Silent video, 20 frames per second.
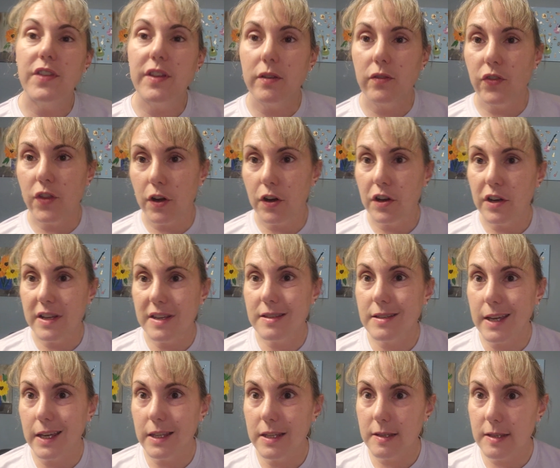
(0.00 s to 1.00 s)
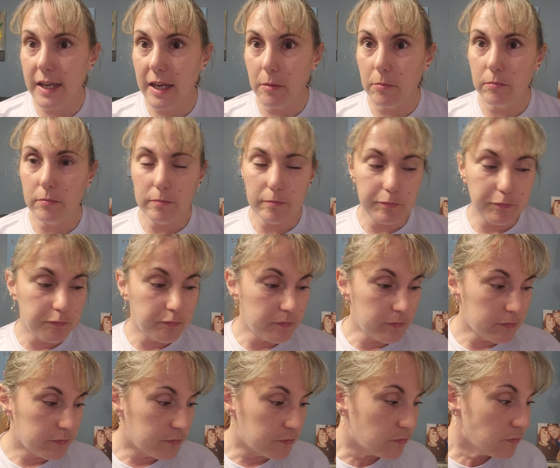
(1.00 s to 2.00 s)
they're going to stay the same.
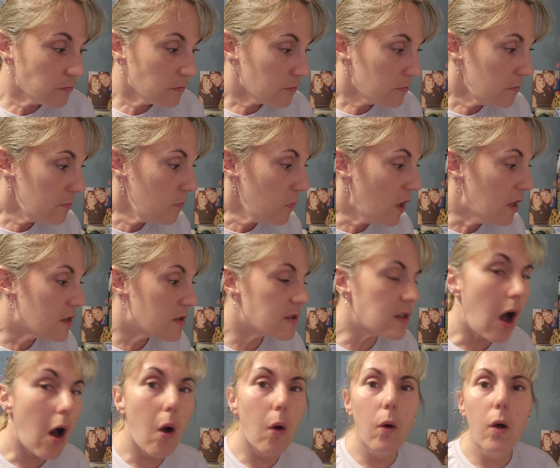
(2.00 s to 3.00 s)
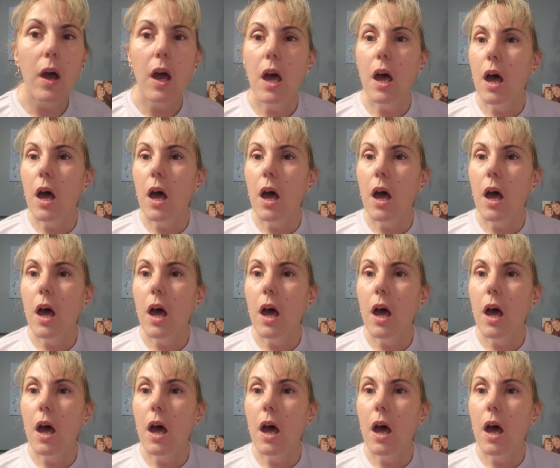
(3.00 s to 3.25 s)
So